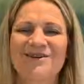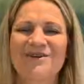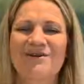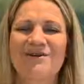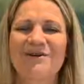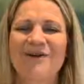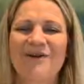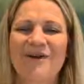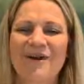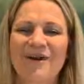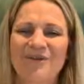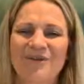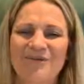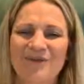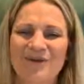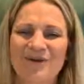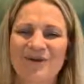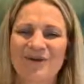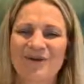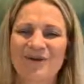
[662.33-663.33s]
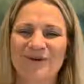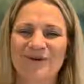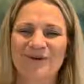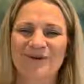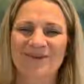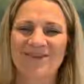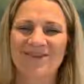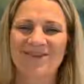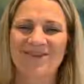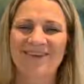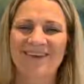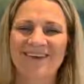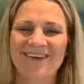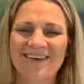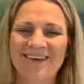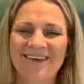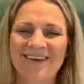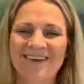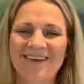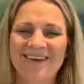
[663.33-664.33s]
core of the earth.
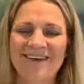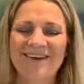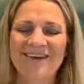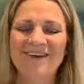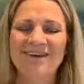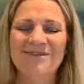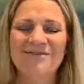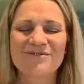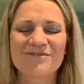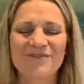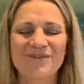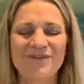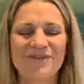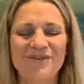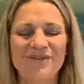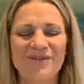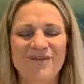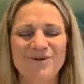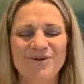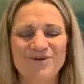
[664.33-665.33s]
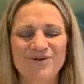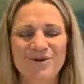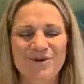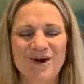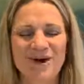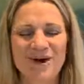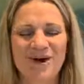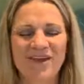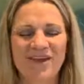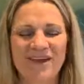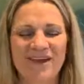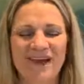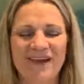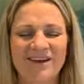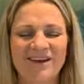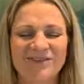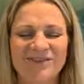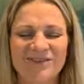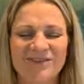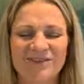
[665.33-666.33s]
Feel the draw, the
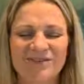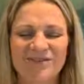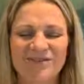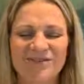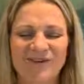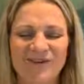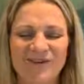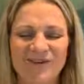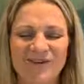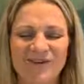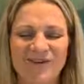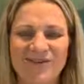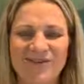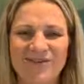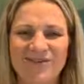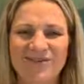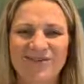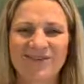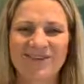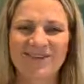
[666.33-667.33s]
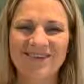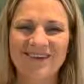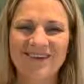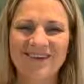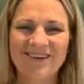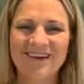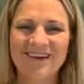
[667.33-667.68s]
energy of Mother Earth.